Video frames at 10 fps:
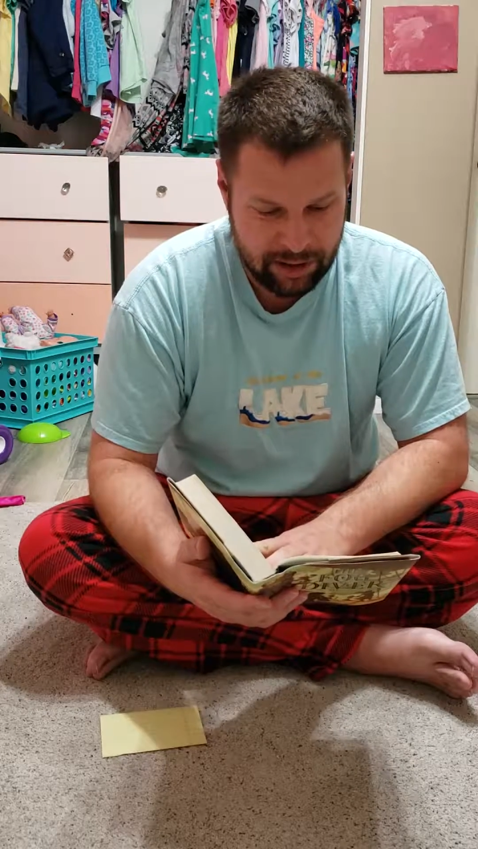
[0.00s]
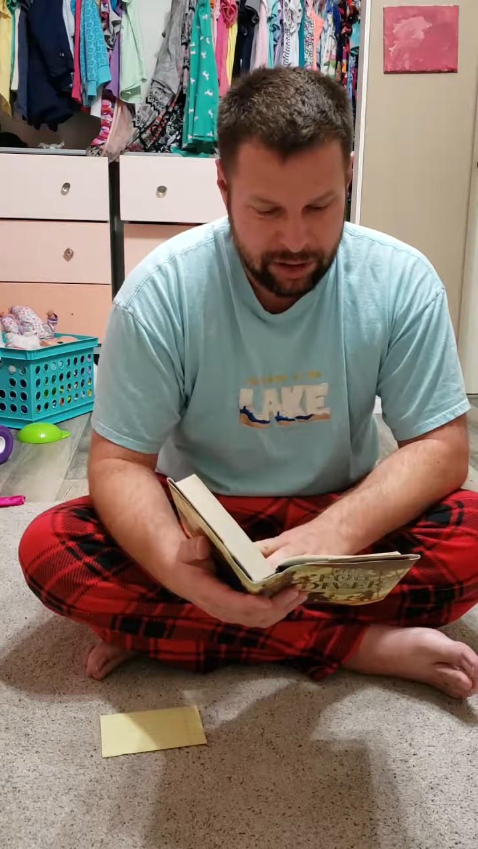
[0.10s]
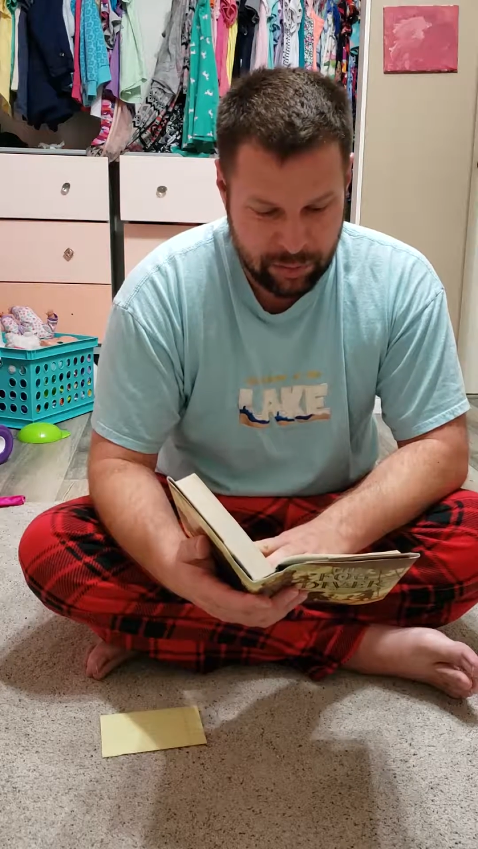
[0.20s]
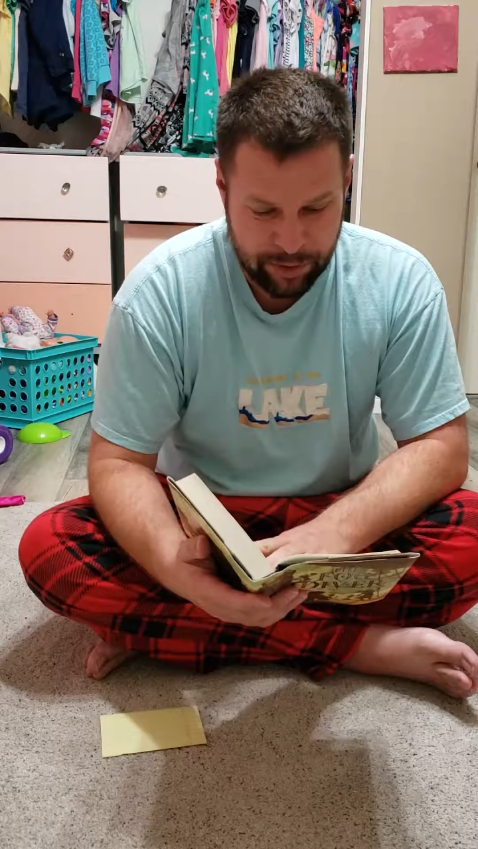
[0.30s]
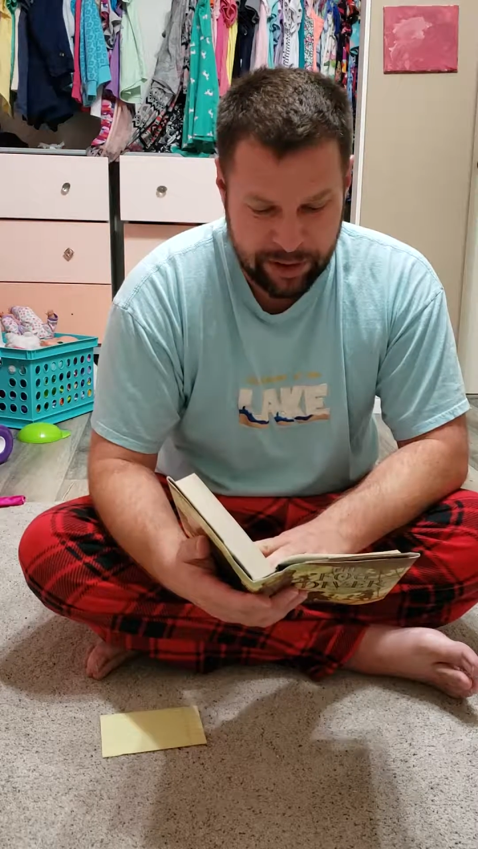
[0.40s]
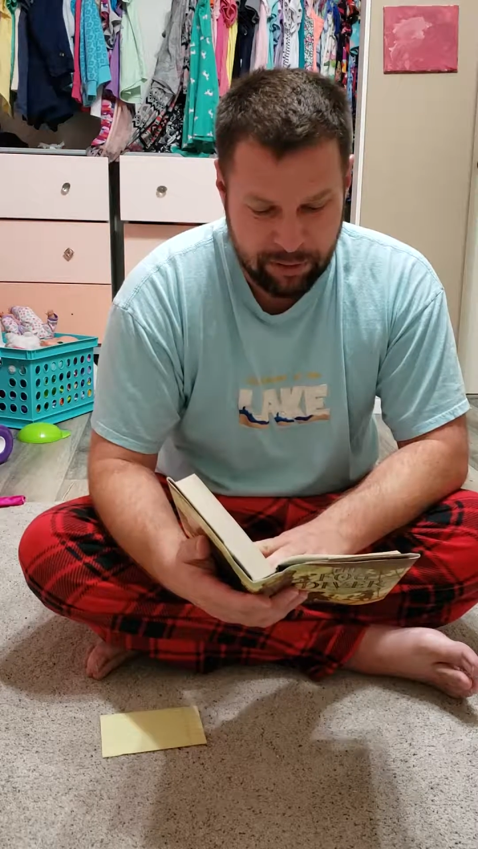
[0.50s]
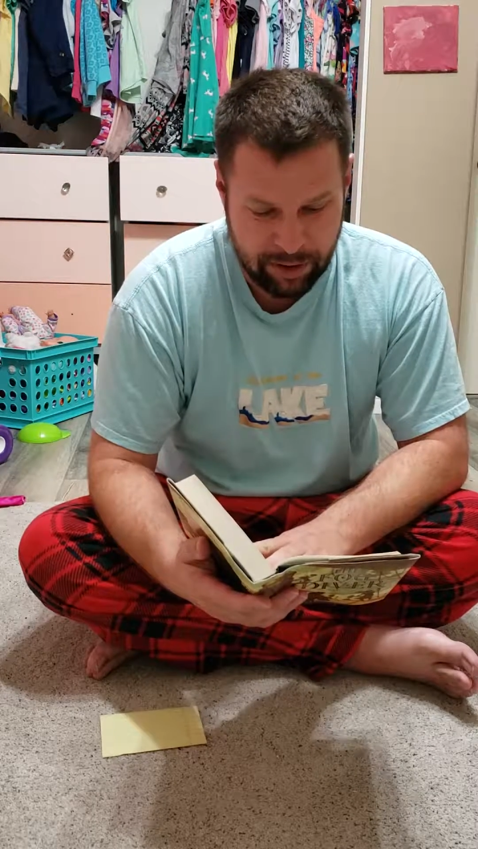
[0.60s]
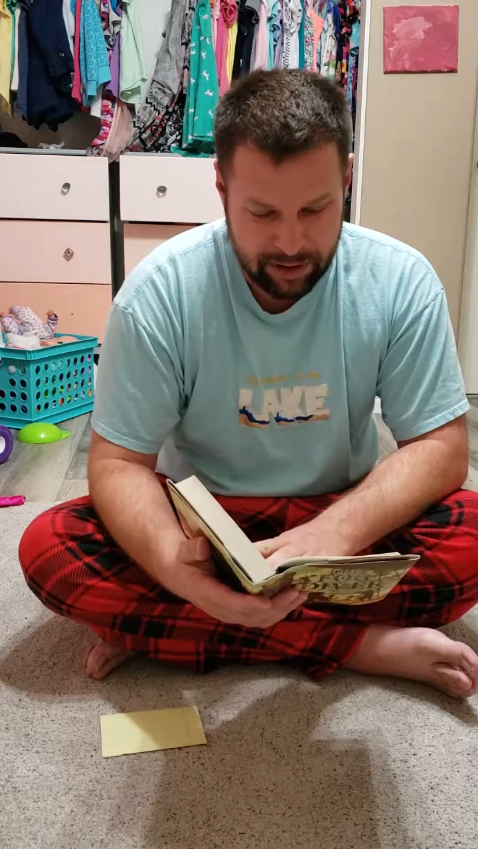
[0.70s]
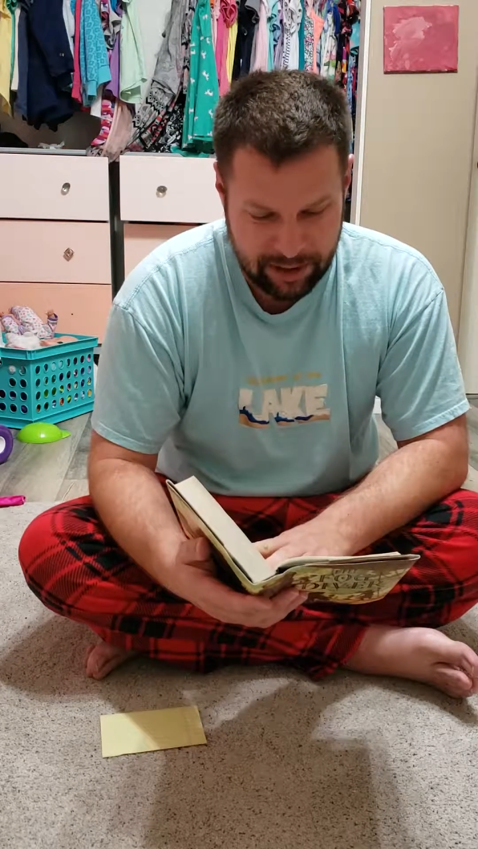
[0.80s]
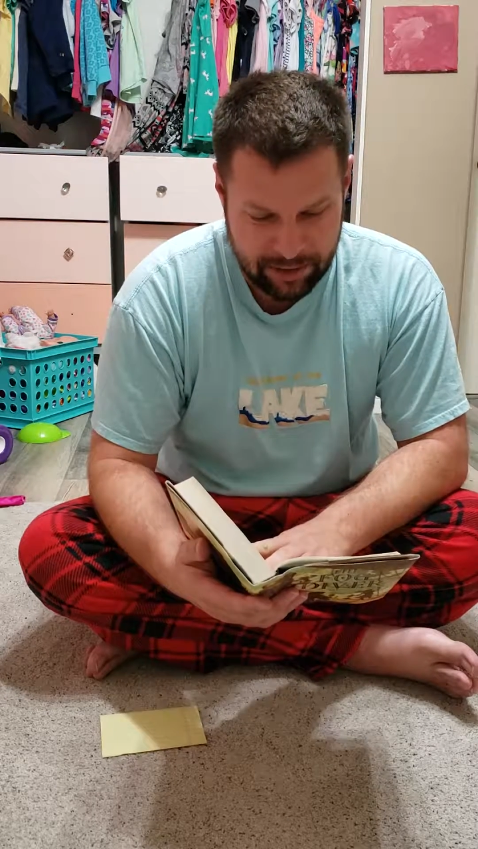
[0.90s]
Swede
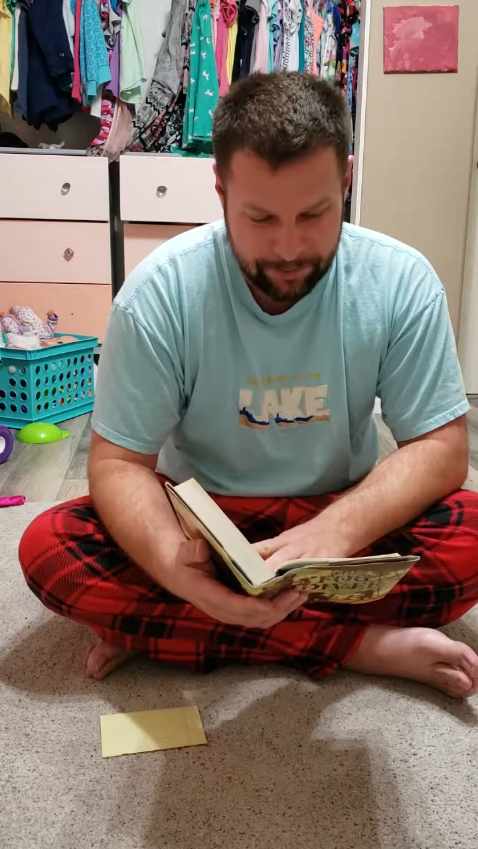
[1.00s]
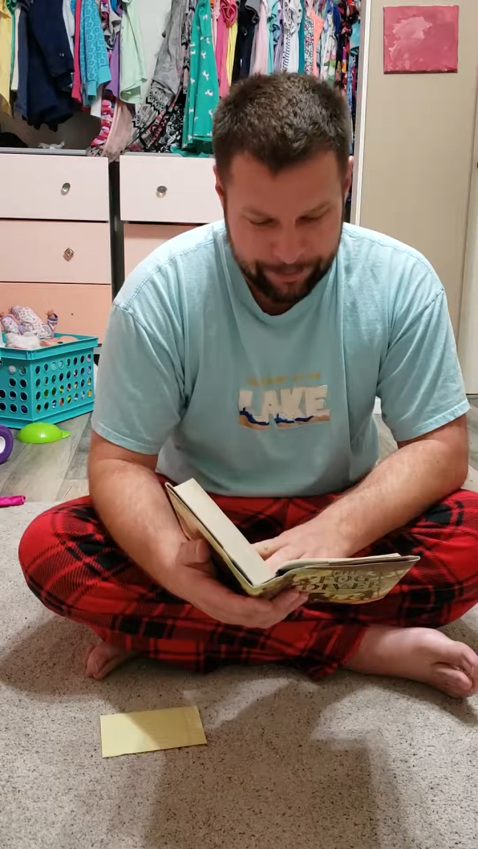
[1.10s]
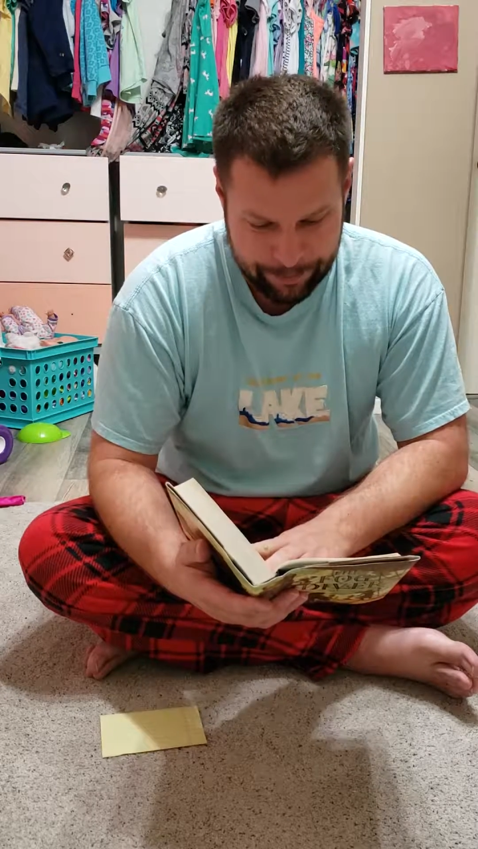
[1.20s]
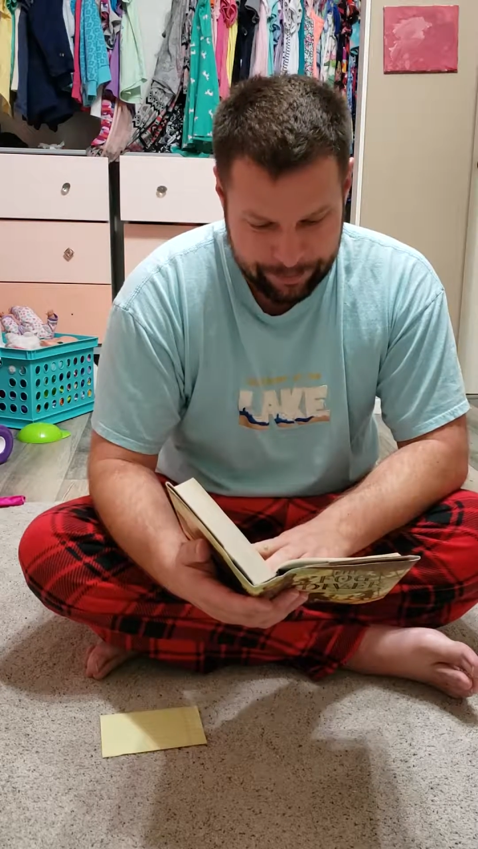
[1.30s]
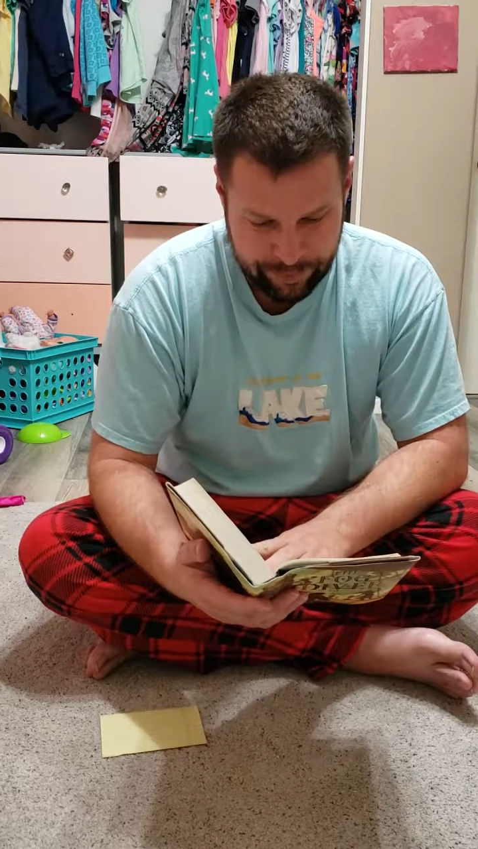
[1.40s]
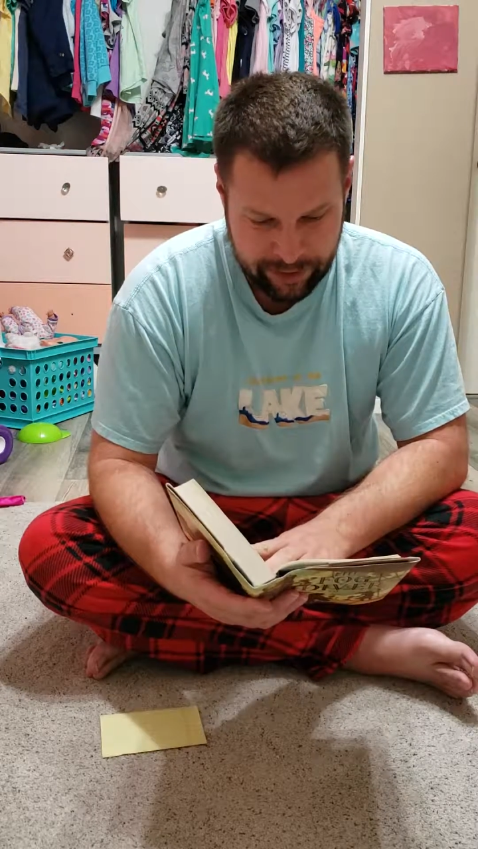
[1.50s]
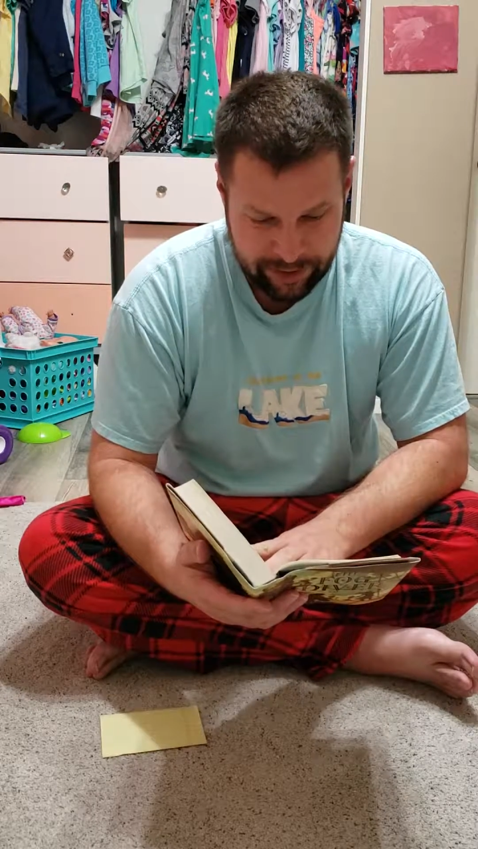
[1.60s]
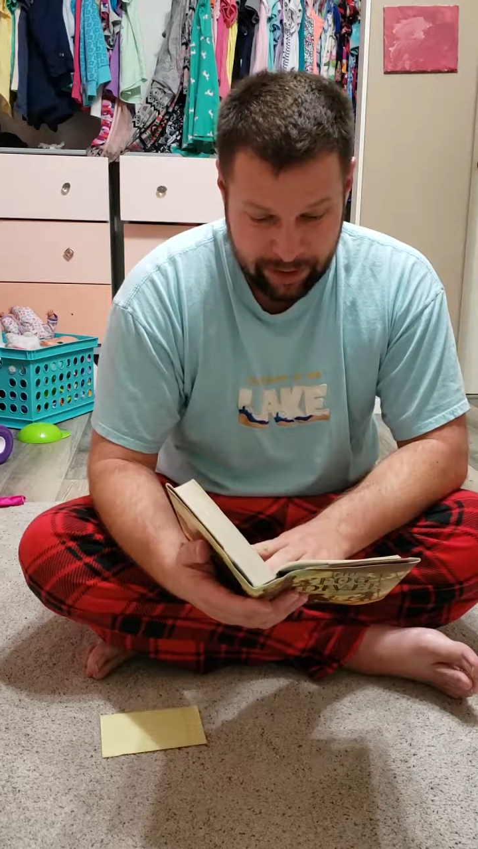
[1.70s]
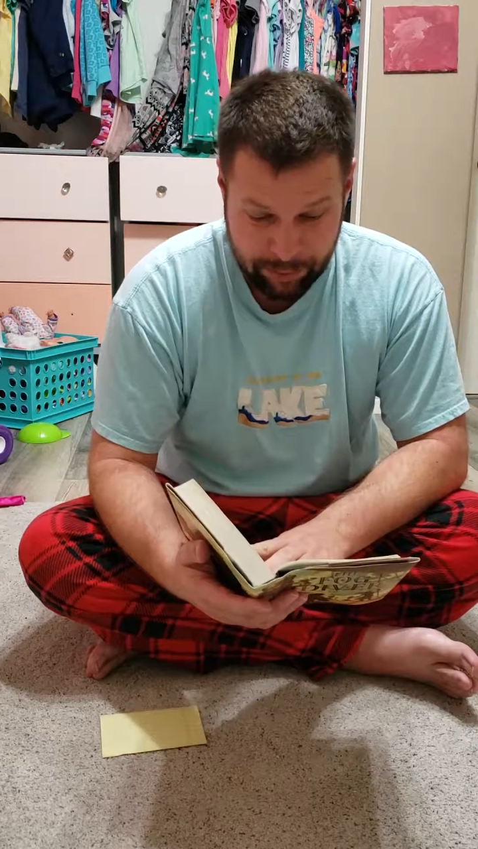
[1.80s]
grunted. They're